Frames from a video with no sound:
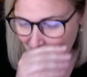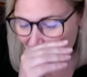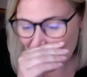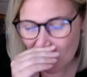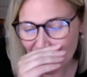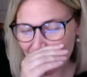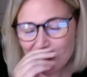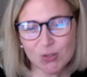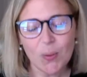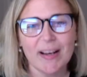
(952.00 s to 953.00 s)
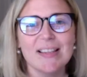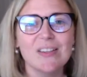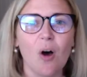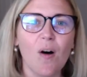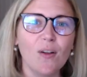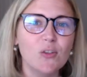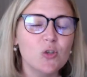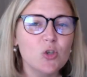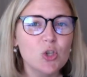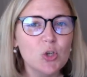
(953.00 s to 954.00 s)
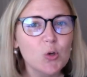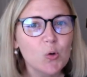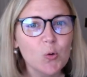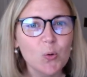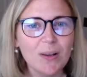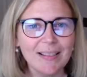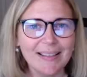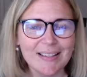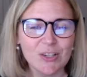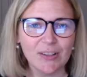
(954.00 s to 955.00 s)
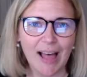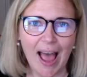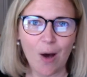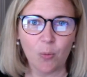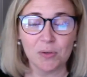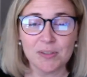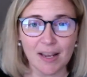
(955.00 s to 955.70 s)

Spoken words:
So the first one is called Two Little Owls,